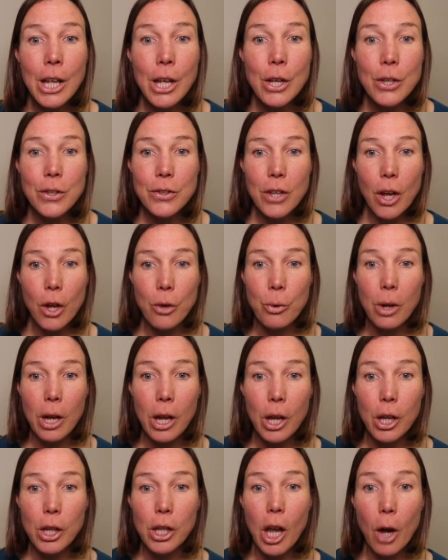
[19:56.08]
So
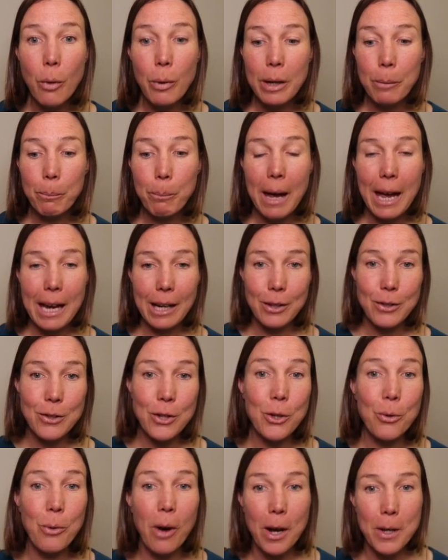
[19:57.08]
Going back
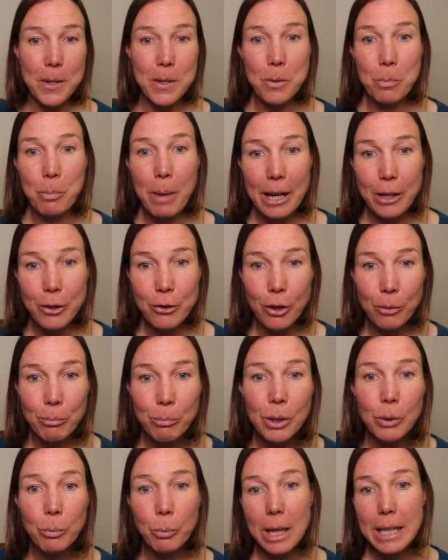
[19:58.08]
to our
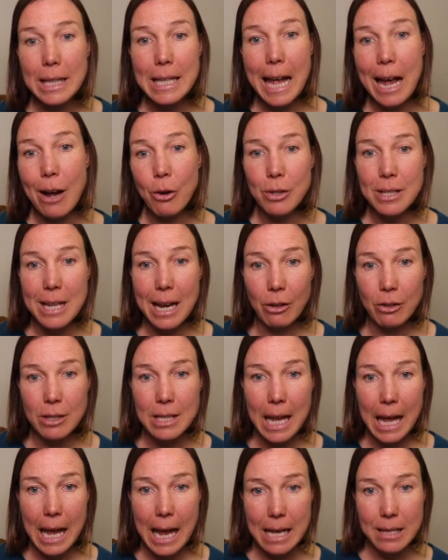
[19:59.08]
spectrum, we're now down
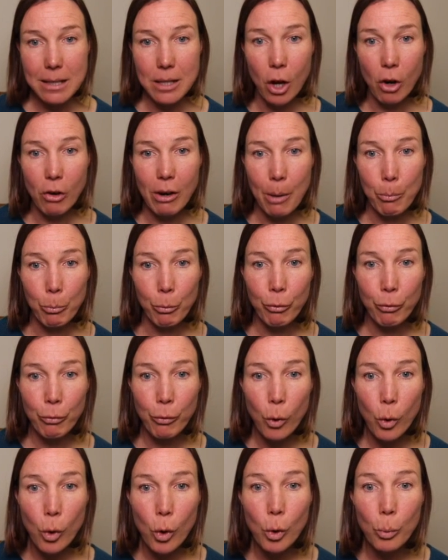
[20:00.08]
to
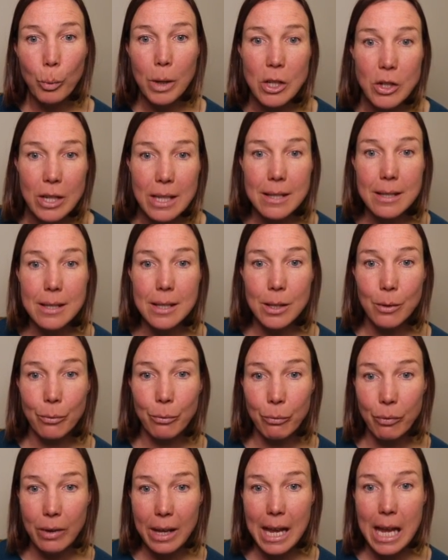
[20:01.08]
SRM4, which is
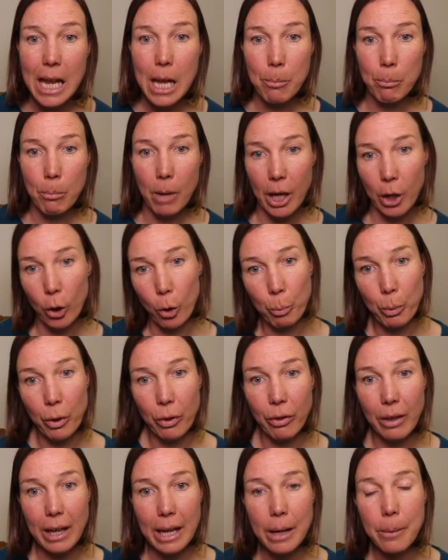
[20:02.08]
severe
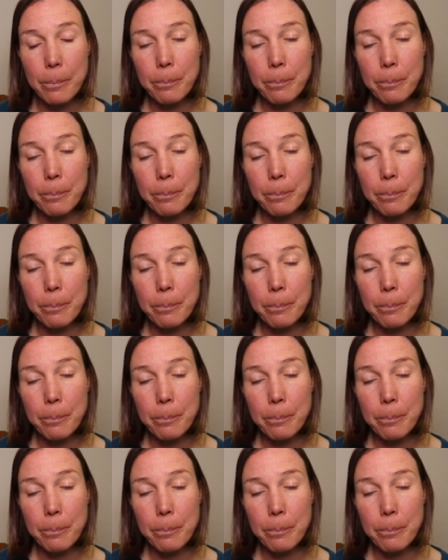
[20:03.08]
myopathy.